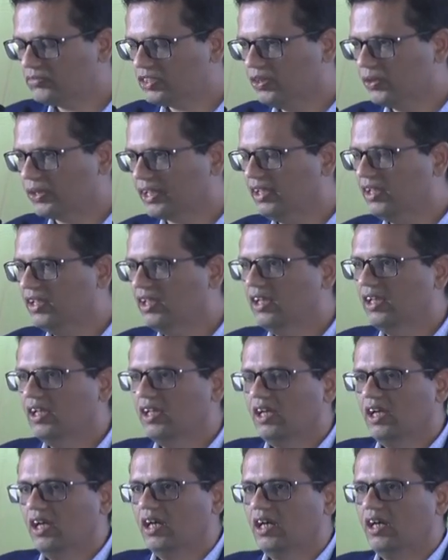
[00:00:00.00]
Okay.
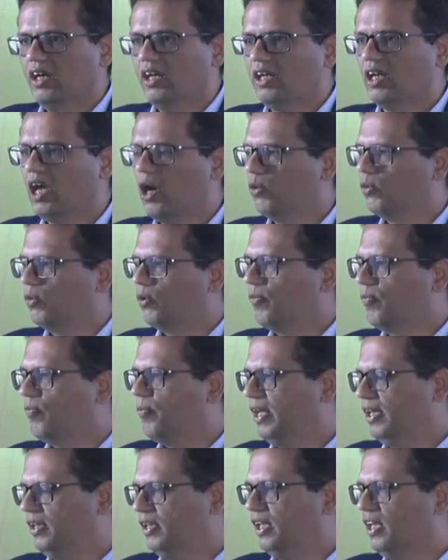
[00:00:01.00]
Now,
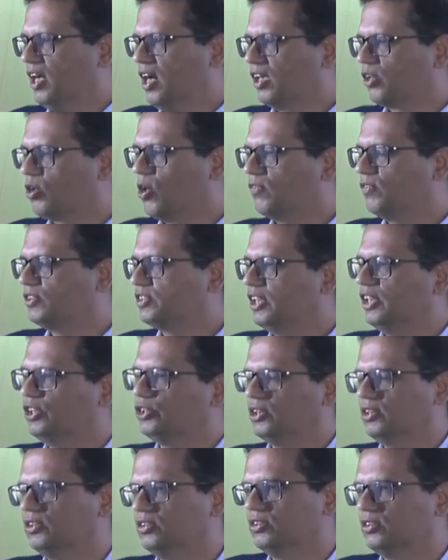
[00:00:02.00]
when in our
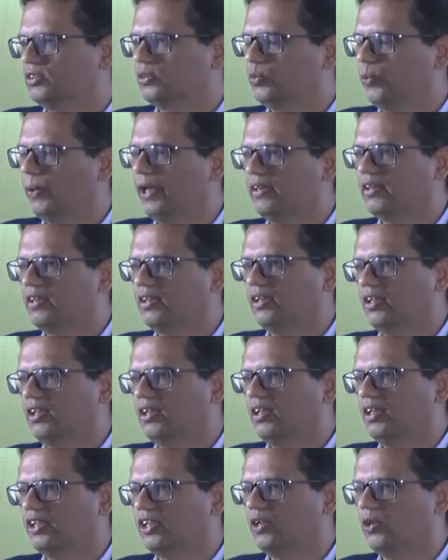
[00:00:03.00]
conversations with
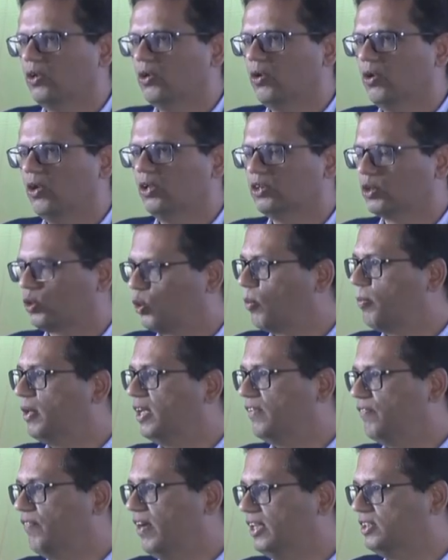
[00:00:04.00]
uh, you know all the global
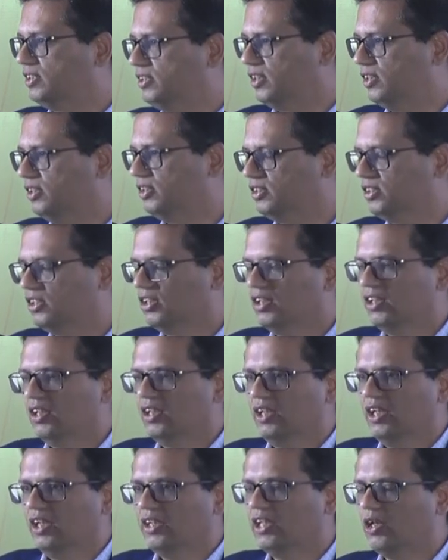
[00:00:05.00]
investors,
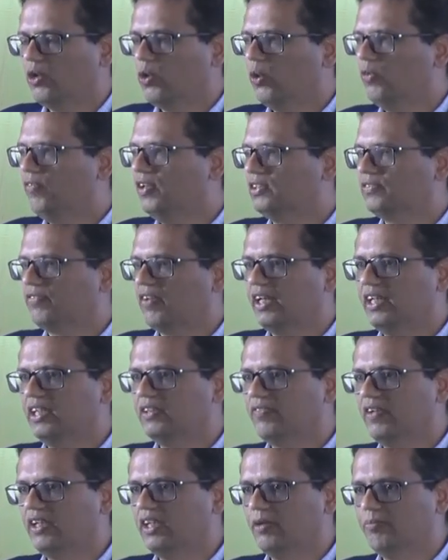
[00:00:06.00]
they always find it
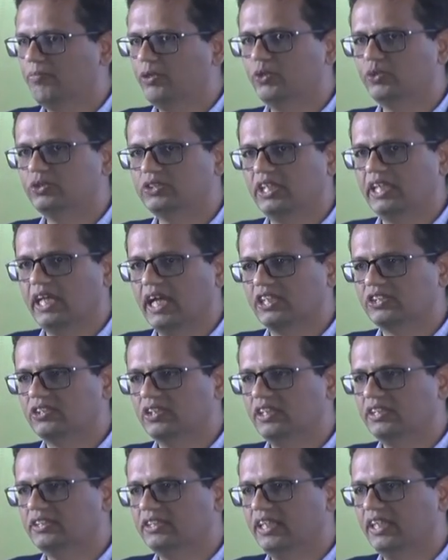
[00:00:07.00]
very amusing
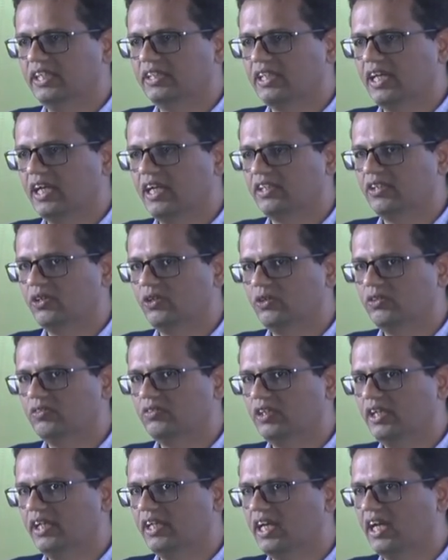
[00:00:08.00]
actually, saying that you know,
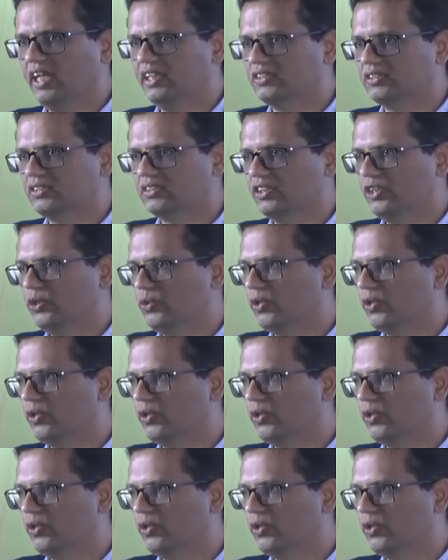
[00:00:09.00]
hey guys, you